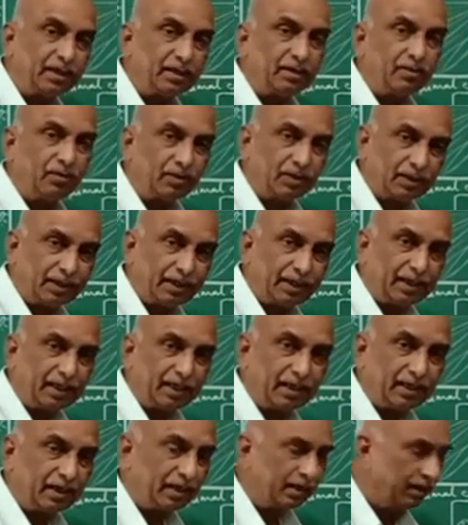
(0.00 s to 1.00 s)
or the
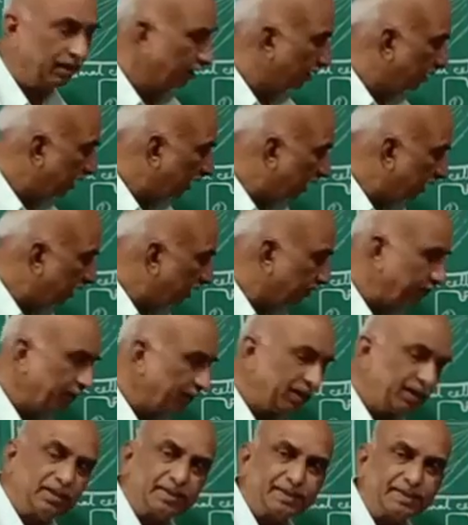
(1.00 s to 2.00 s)
DNA, and even
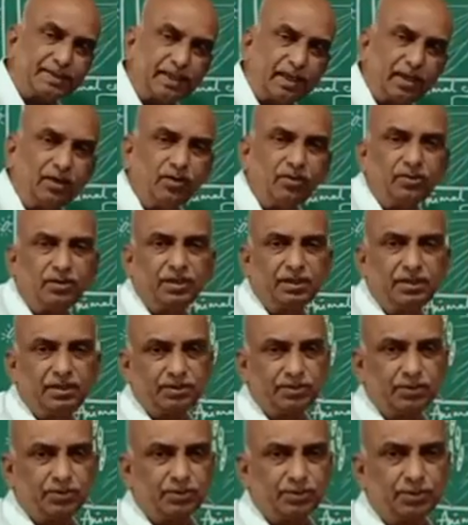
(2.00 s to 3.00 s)
in the cell organelles
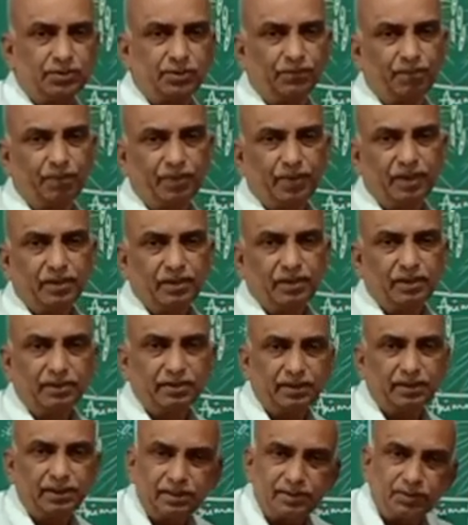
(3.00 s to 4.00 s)
also
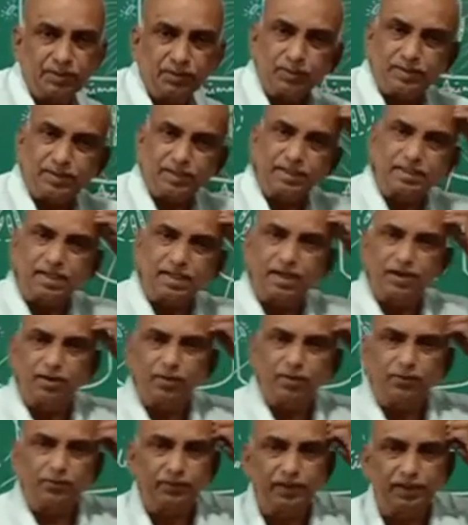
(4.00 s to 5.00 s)
there is no such kind of
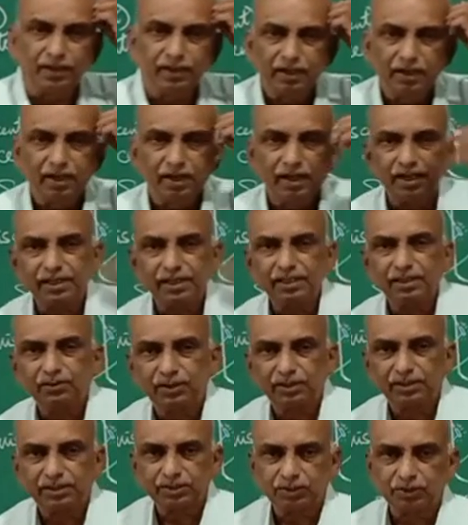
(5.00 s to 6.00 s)
unequal
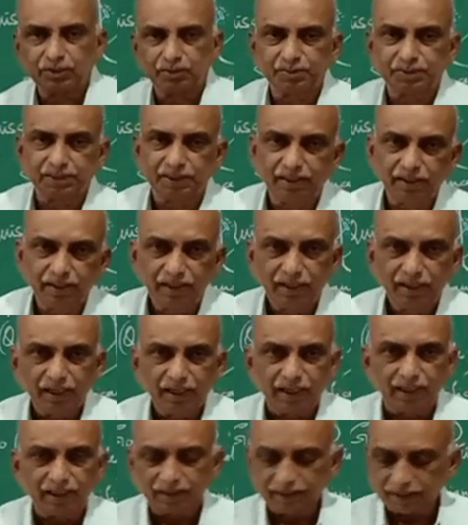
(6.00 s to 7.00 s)
distribution,
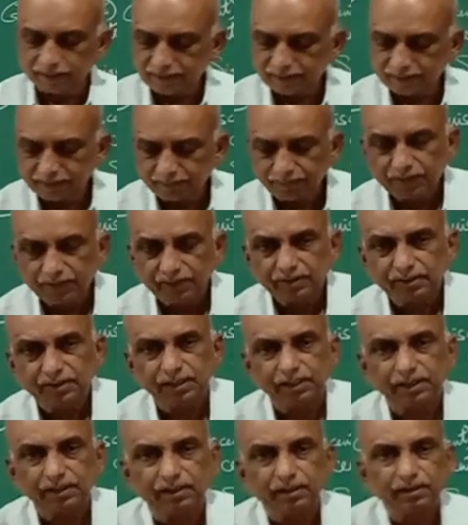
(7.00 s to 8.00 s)
and thus
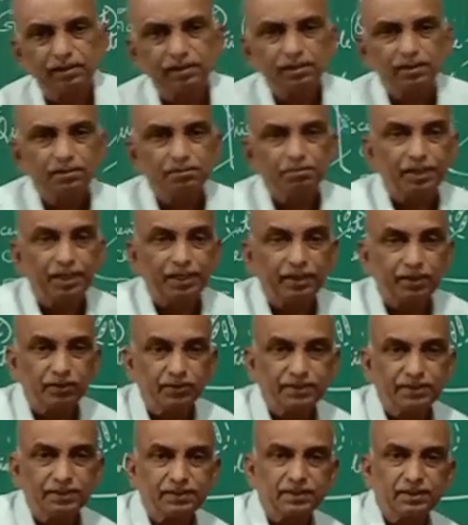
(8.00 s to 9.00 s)
the
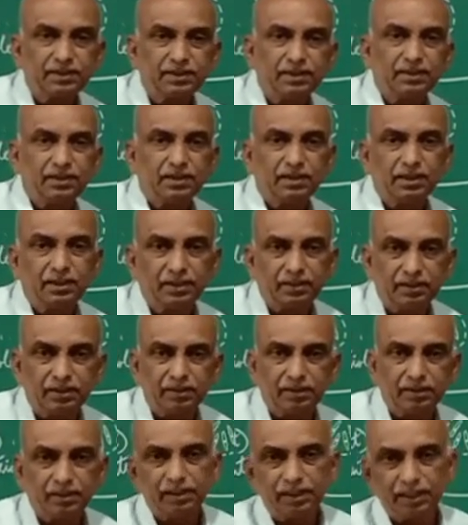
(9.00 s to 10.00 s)
mitosis
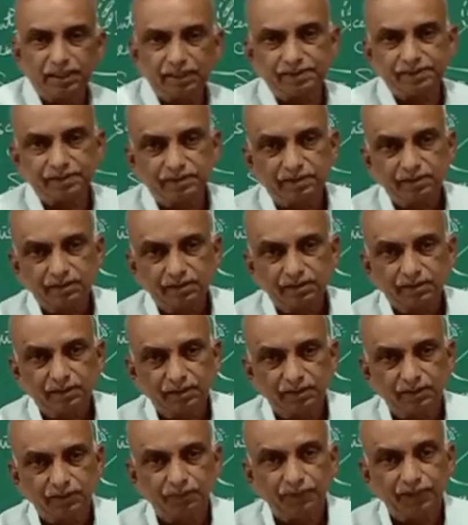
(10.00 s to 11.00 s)
has
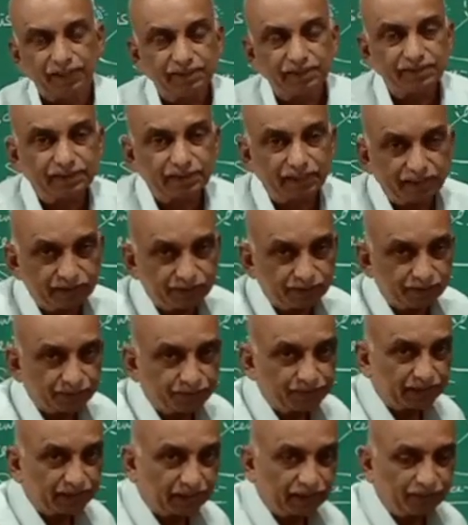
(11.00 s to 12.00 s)
various kinds of
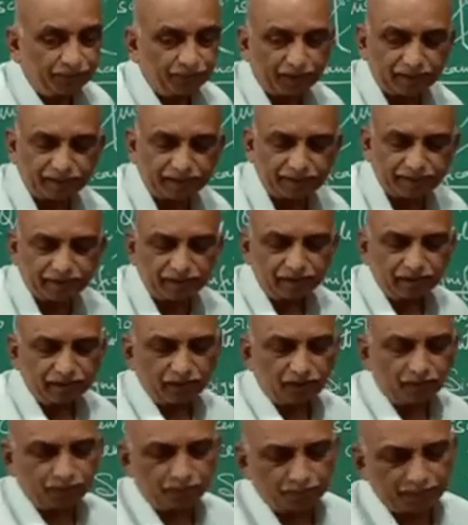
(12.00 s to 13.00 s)
significance
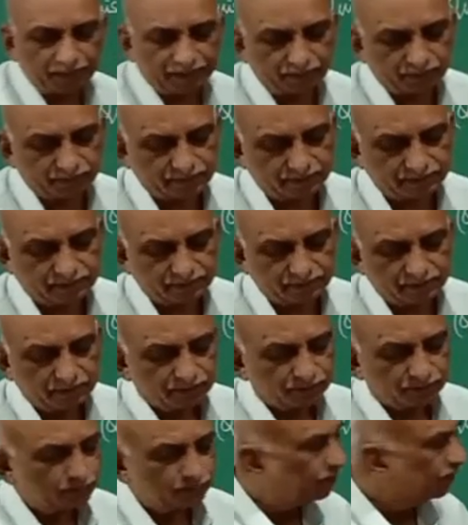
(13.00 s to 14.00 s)
of mitosis. So this